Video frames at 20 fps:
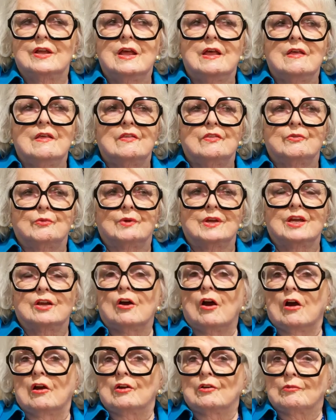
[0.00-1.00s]
three-car
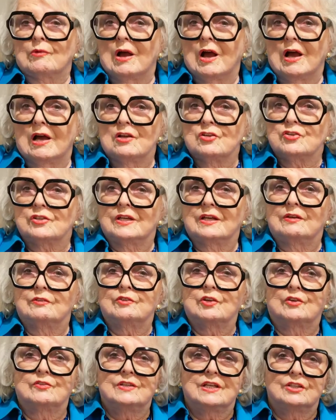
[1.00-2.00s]
garage. It turned
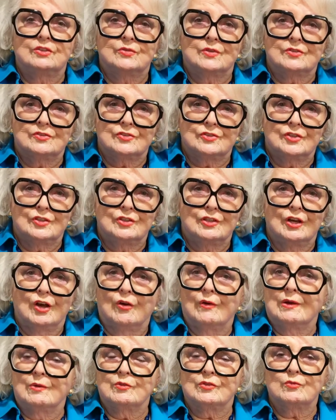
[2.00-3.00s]
into a studio. It
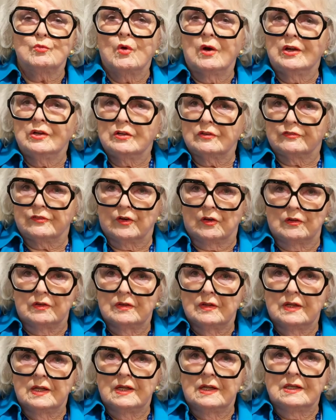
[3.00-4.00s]
was wonderful.
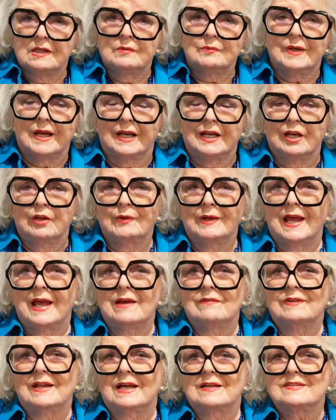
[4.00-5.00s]
But I'd only have
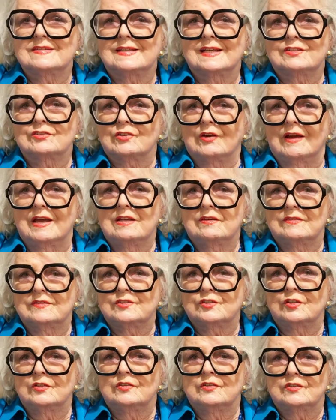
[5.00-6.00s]
like 6 or 8
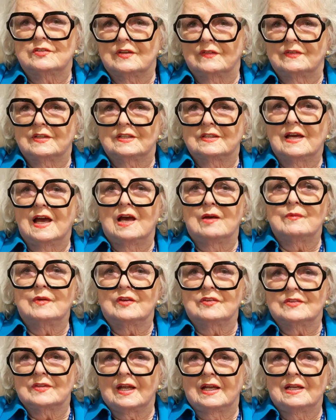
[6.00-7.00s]
students at the time because I
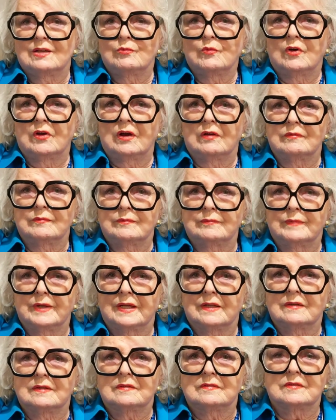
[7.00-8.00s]
didn't want a big
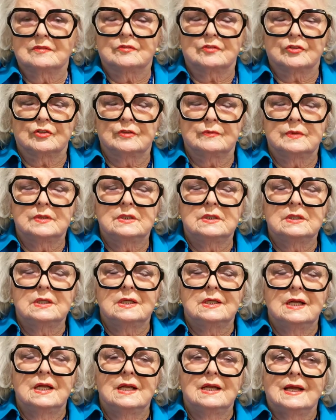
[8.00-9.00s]
group.
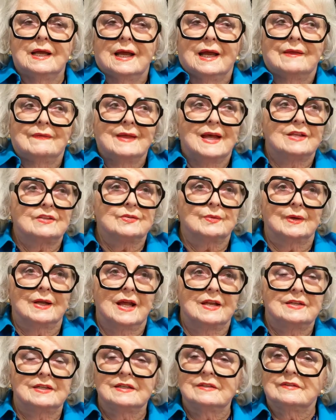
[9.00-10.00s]
And that's what I
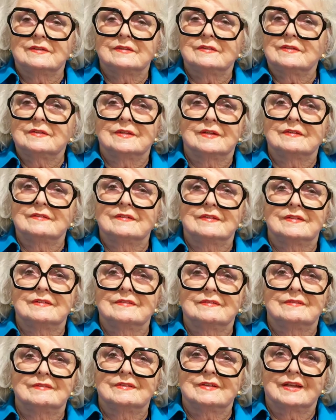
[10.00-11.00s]
did
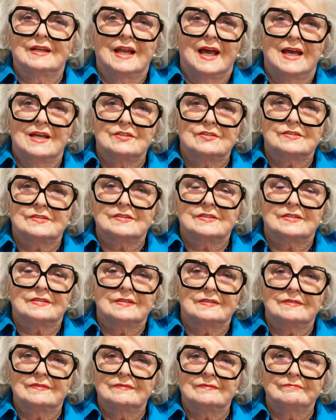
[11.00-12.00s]
the last
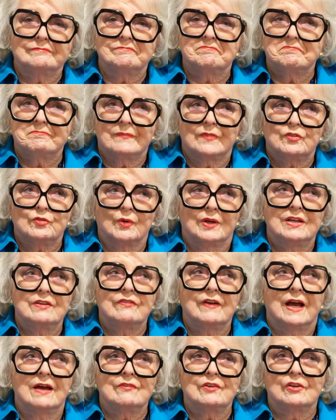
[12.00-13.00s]
25
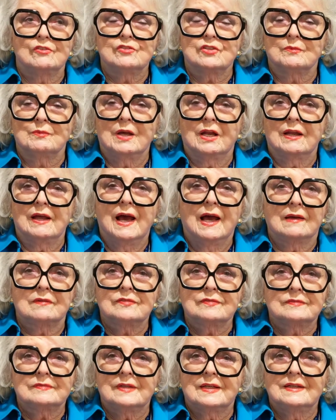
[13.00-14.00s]
years of my life.
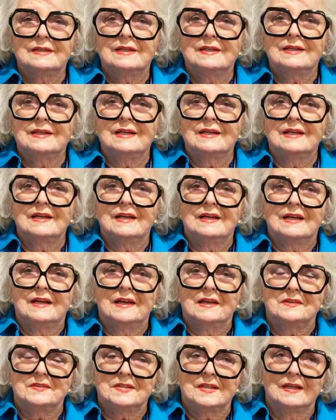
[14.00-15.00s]

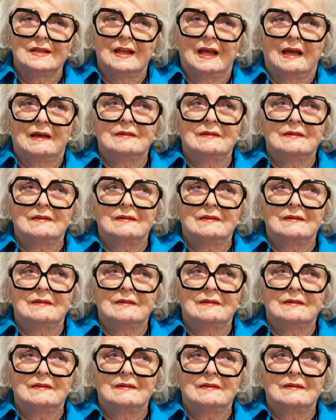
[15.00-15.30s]
Until the